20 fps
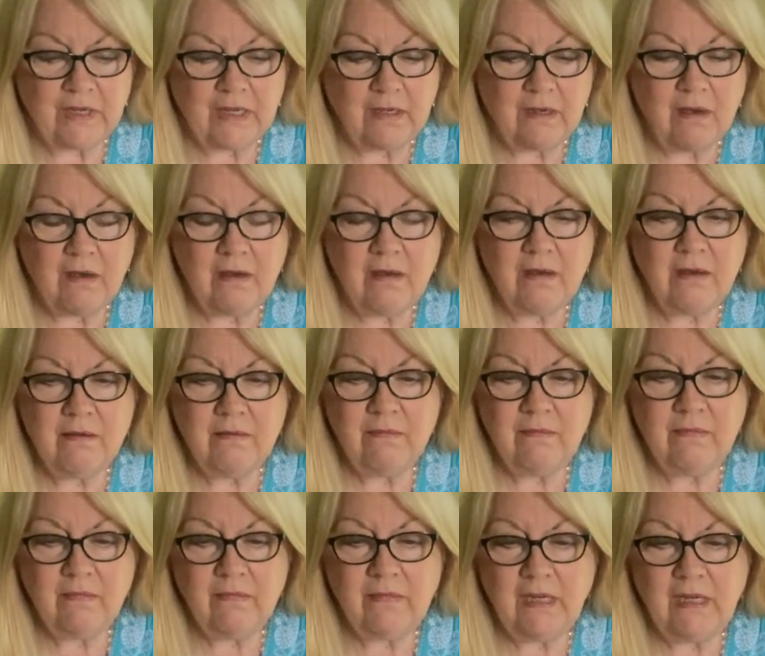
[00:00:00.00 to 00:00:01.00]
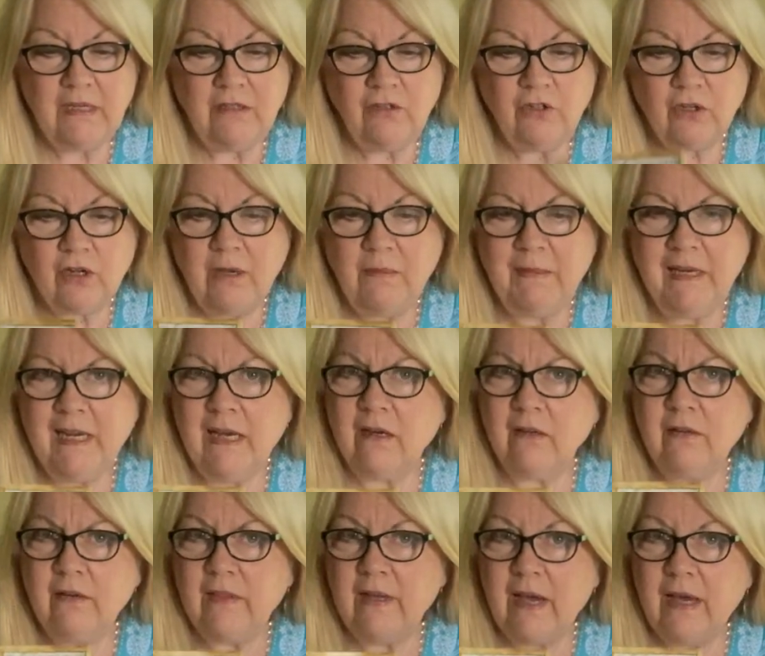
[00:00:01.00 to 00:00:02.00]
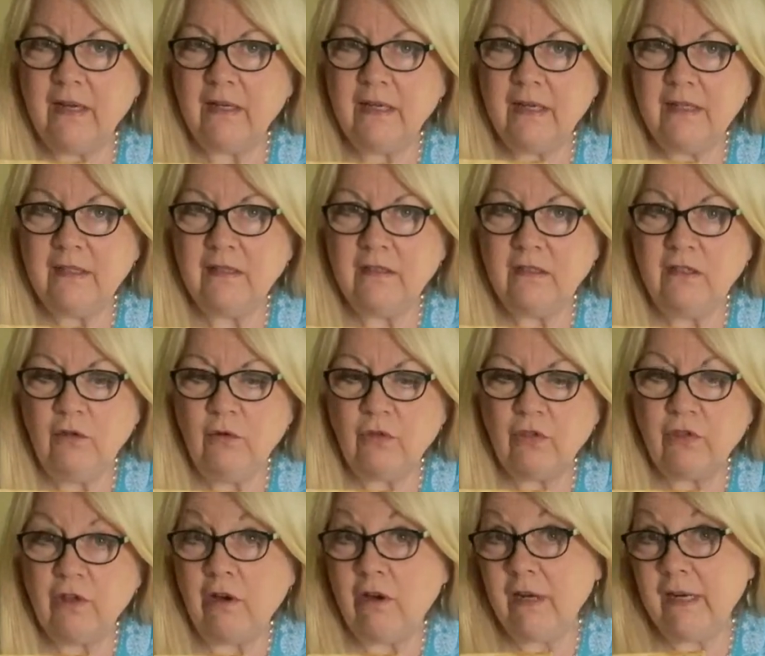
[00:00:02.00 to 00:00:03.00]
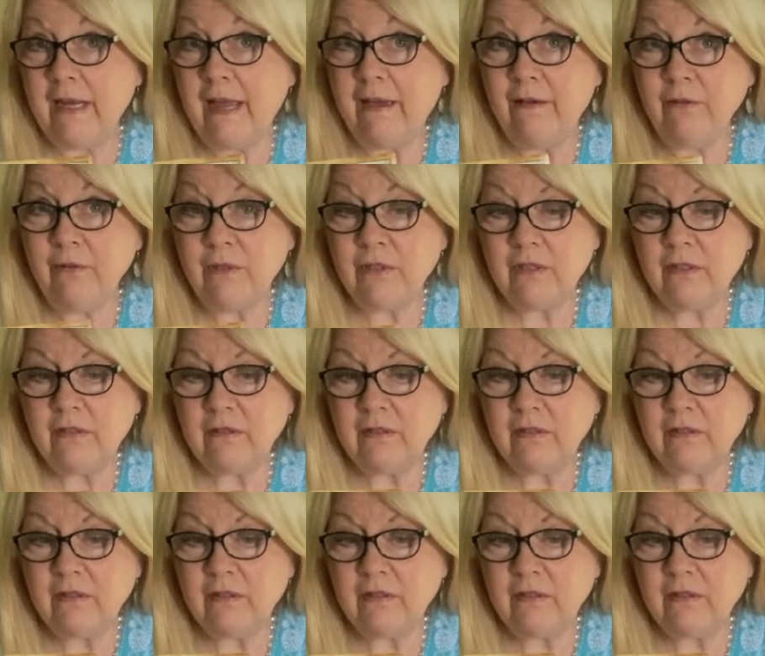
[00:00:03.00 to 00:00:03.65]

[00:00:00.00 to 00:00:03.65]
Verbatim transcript: um, and you're coming out of that. I see you thawing out.